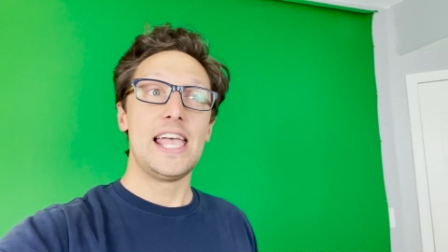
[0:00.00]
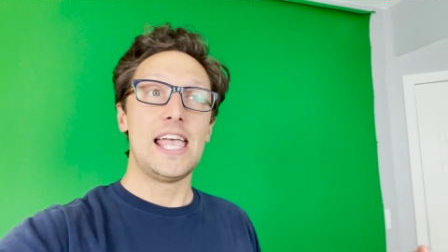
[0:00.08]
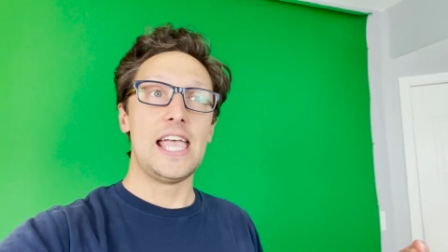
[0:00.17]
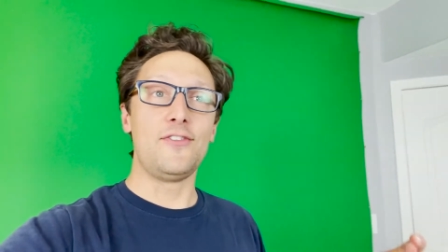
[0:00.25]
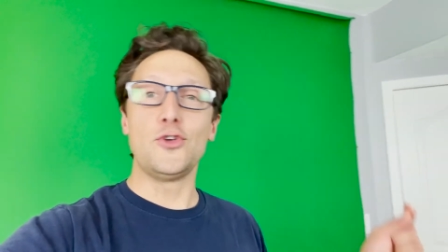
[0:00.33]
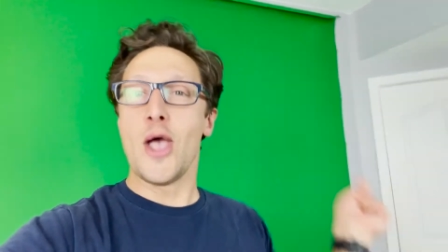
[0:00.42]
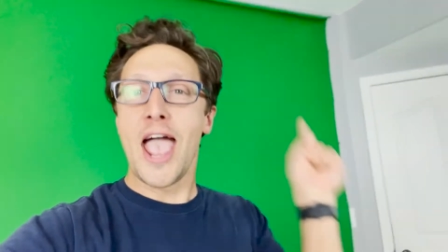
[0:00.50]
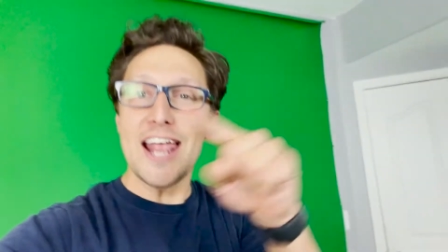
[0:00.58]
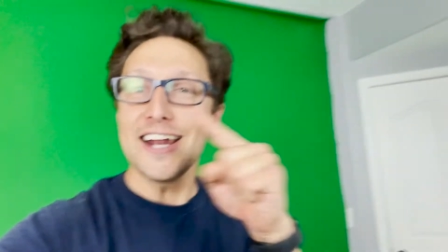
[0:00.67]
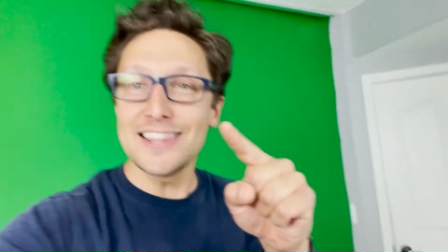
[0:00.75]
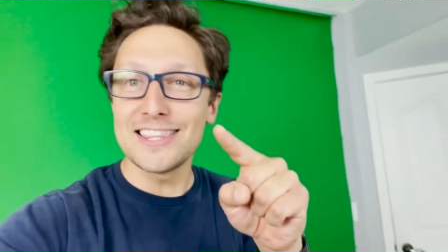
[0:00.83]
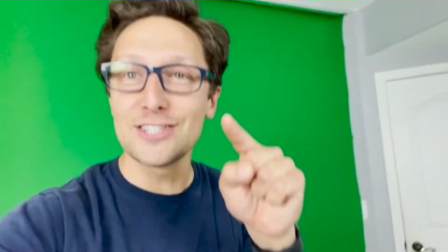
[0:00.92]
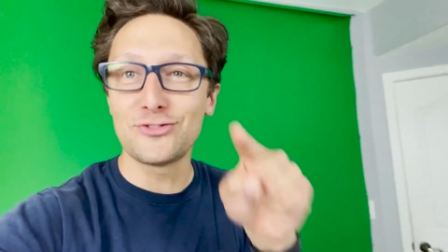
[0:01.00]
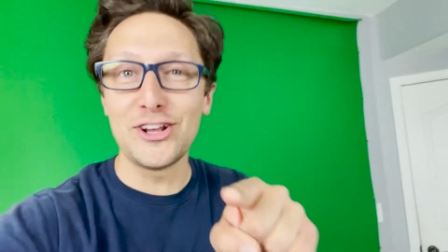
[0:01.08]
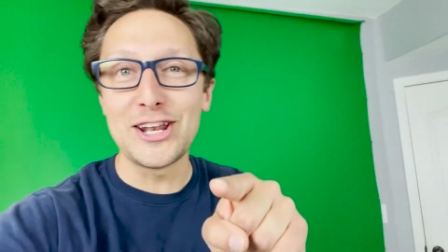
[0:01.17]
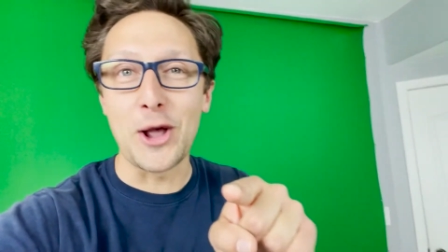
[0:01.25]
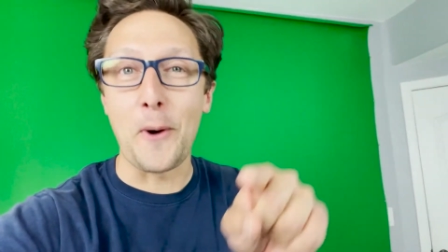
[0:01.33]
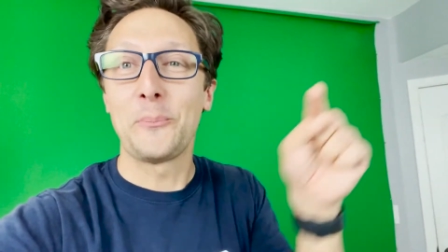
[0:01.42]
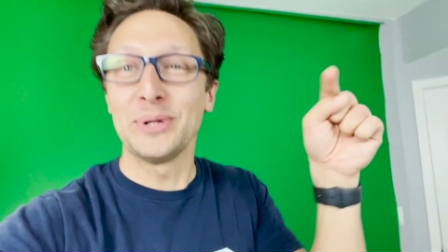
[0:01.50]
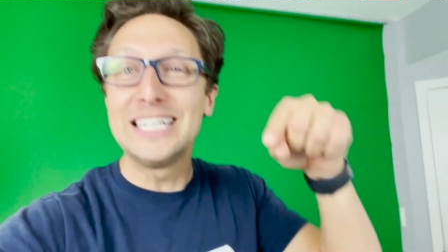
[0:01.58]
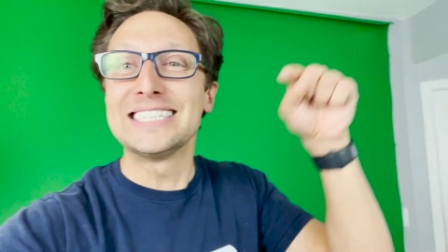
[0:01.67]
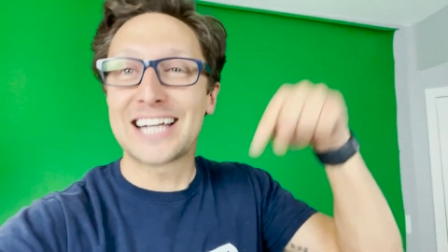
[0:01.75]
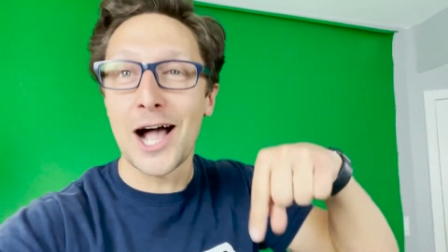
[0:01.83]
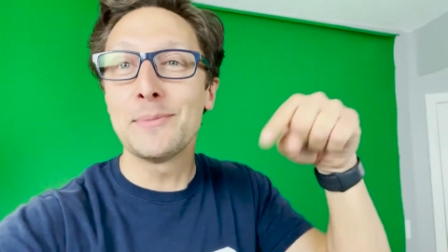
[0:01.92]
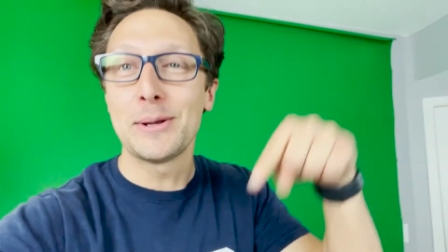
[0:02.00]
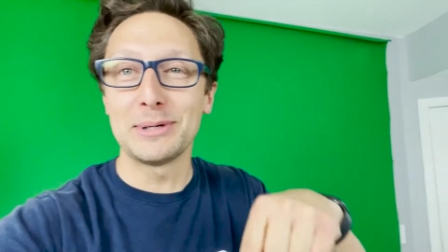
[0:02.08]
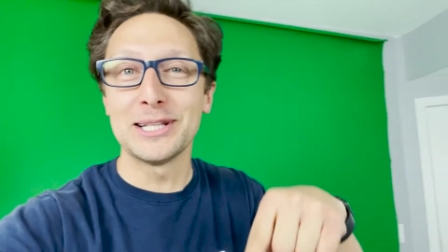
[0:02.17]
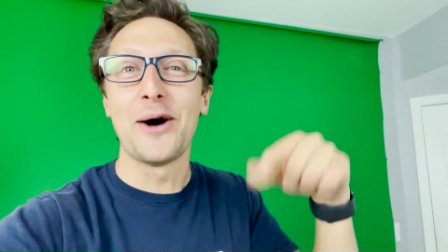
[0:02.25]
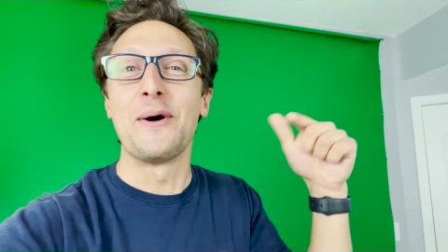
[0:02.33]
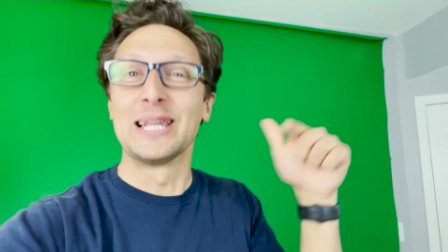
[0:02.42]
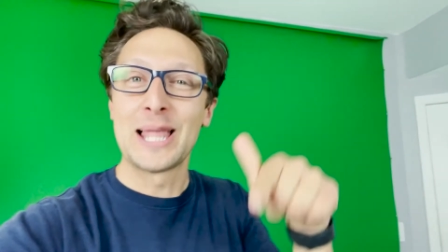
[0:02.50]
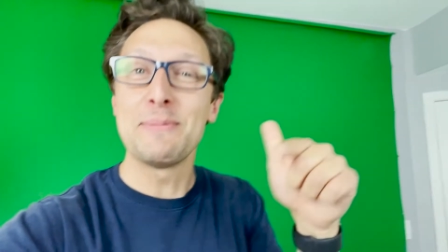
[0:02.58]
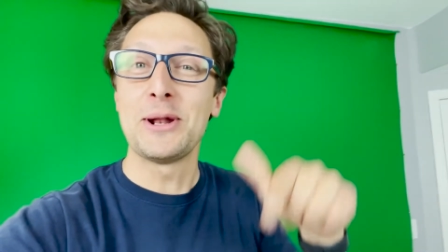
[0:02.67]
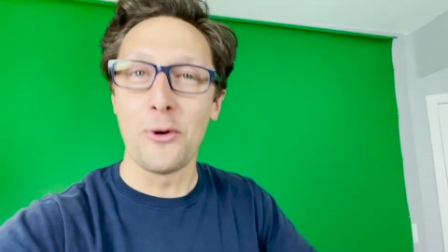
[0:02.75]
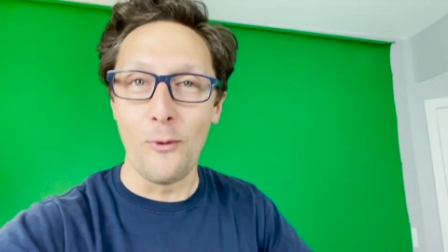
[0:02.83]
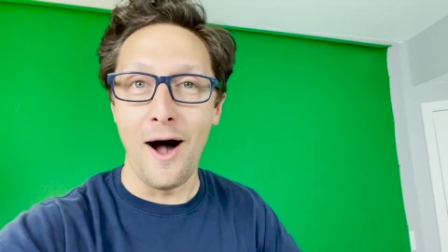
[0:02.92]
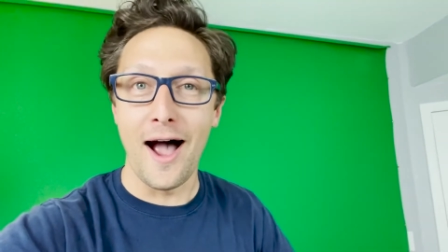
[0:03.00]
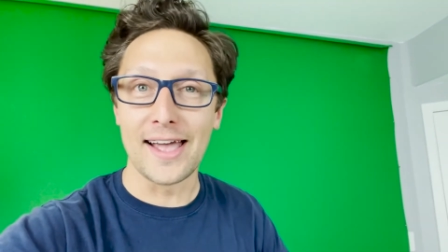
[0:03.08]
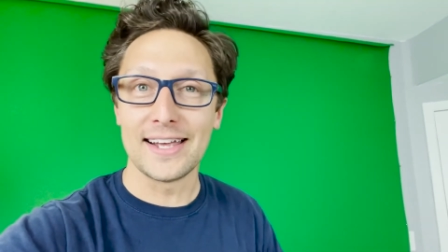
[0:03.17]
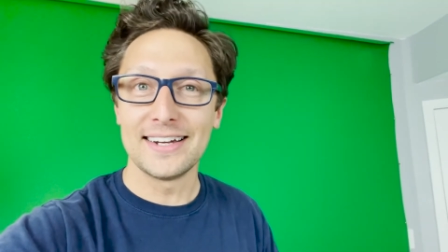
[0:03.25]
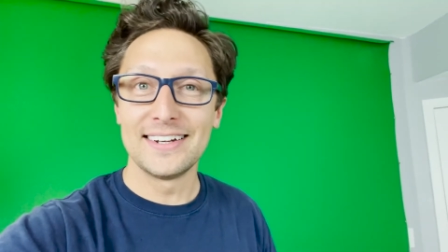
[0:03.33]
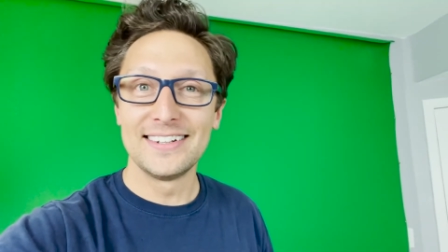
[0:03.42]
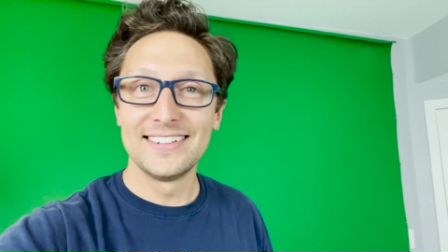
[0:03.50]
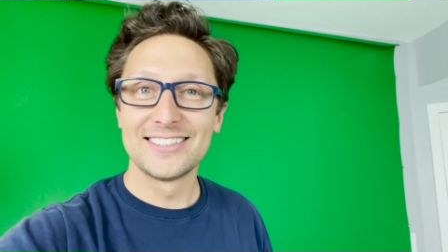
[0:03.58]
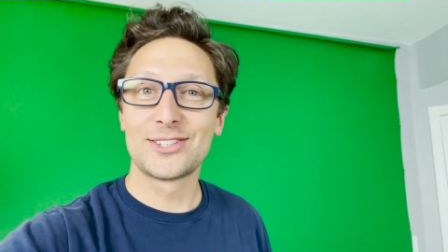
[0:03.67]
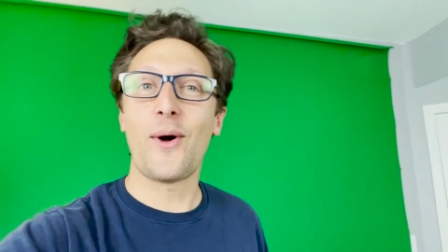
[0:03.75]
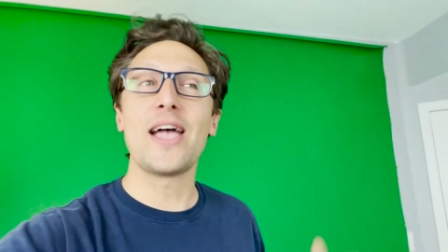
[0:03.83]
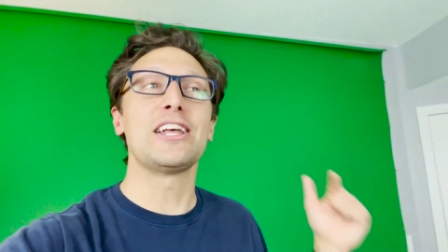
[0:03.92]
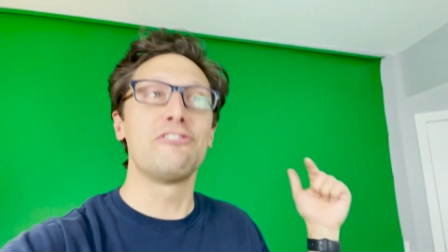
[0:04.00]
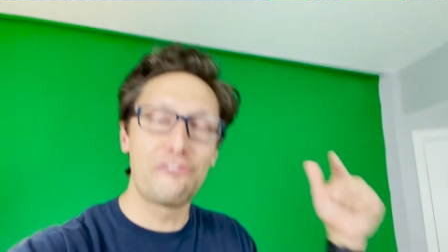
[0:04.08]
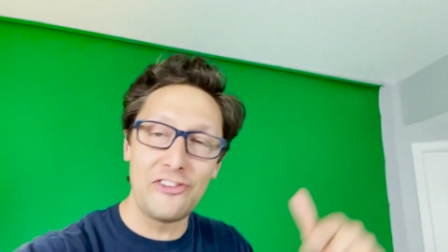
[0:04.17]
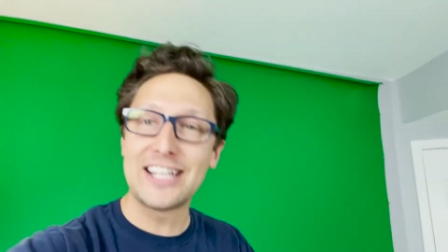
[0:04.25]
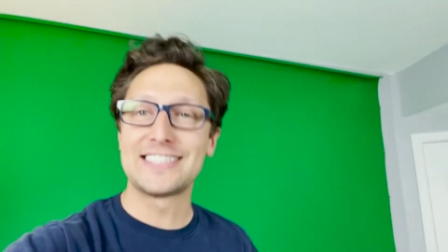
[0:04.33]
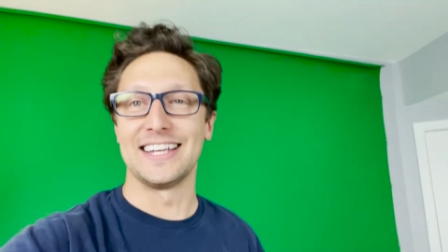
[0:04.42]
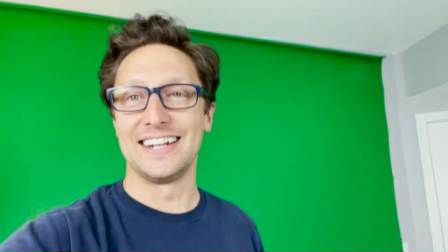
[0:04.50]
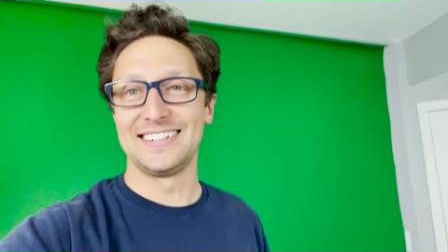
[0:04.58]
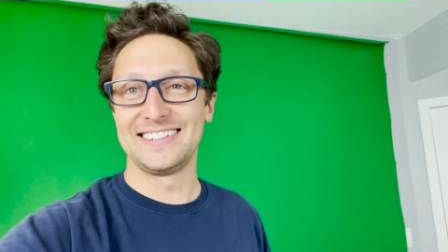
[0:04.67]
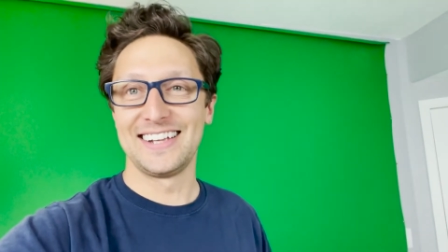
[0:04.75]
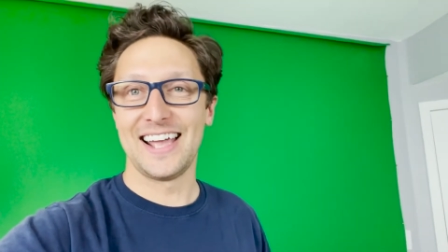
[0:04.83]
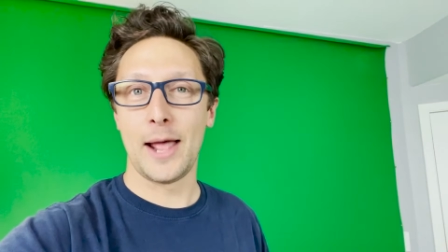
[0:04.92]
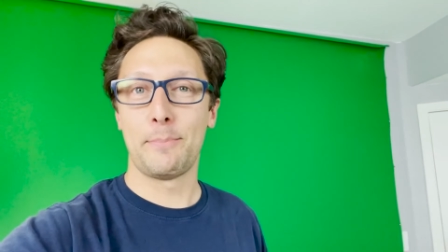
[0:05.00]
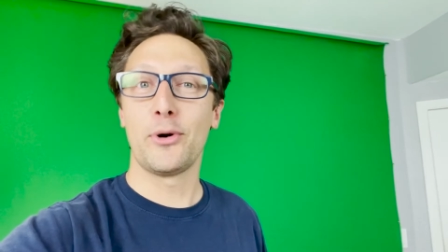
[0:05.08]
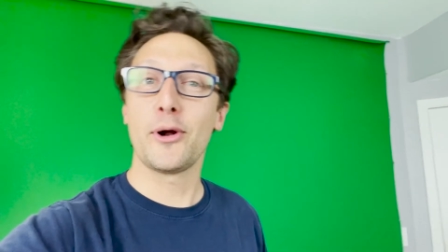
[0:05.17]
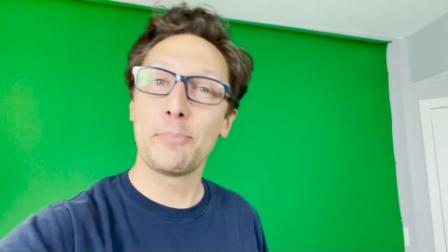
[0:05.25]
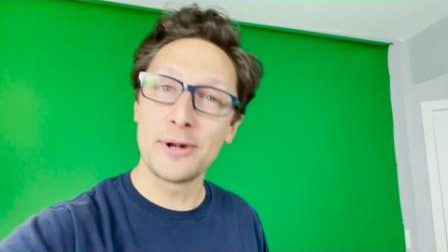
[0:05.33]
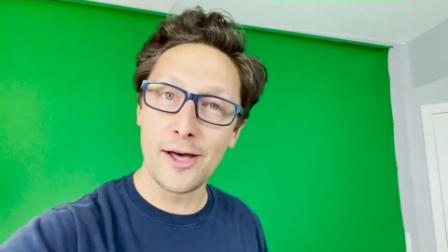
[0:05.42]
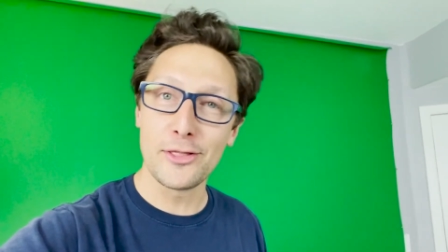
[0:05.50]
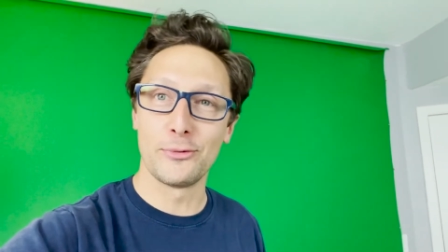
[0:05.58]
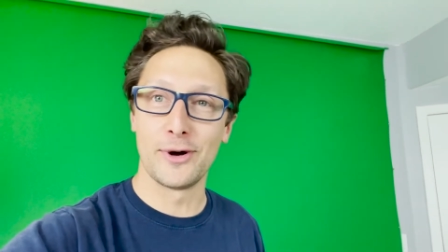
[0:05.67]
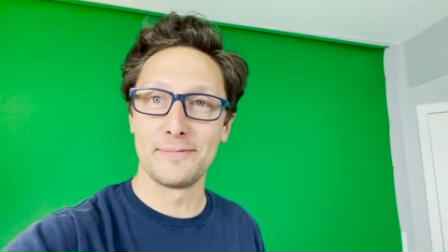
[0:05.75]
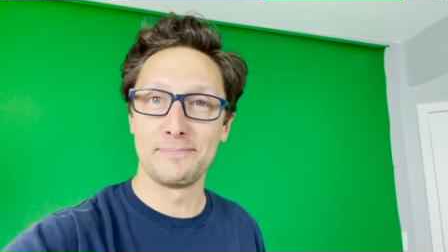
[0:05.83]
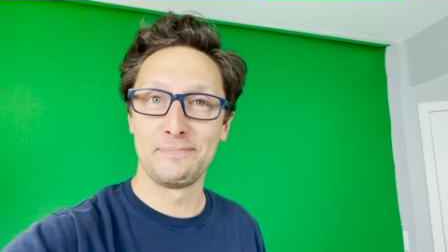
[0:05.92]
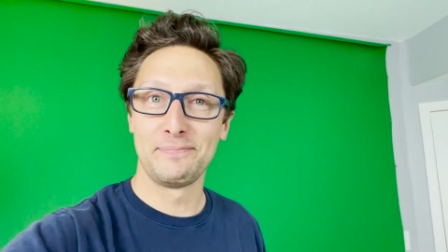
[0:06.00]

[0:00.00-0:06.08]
If you hated this video, please comment below and let me know why, so I can fix it and put up another one.